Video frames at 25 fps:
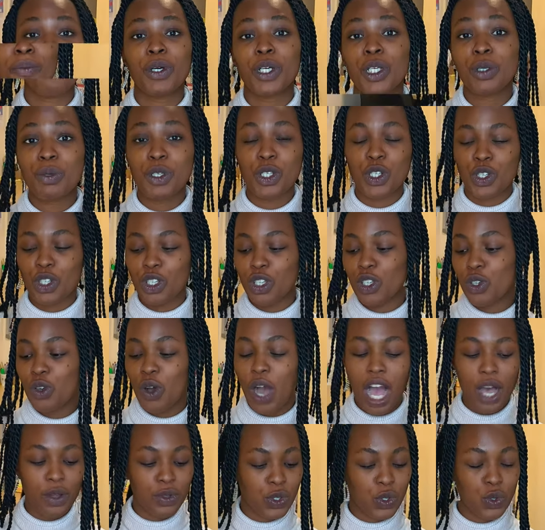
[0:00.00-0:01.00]
going to be showing you
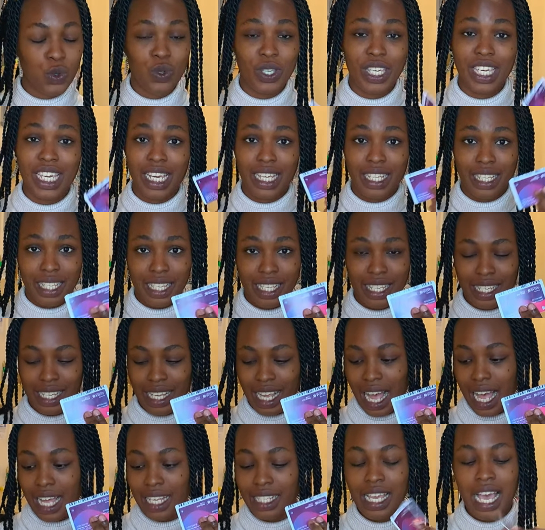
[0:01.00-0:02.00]
how to get this
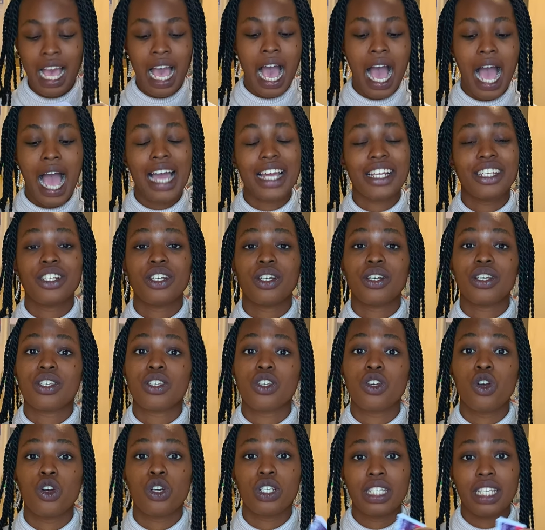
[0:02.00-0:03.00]
card. I
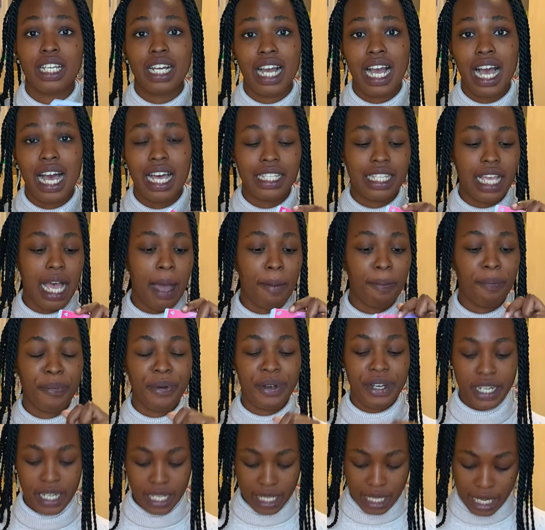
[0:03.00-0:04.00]
just got the card and
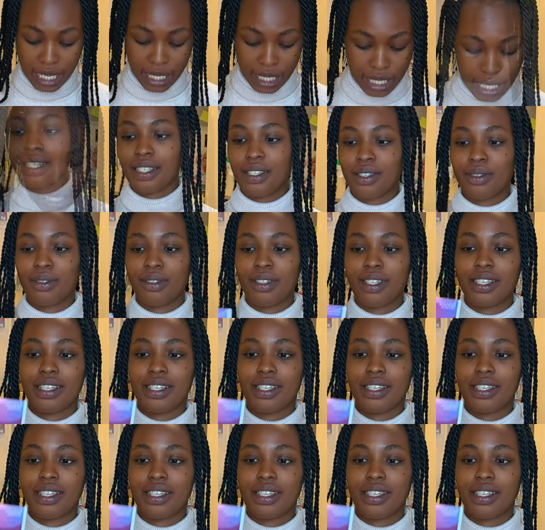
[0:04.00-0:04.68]
printed it, so this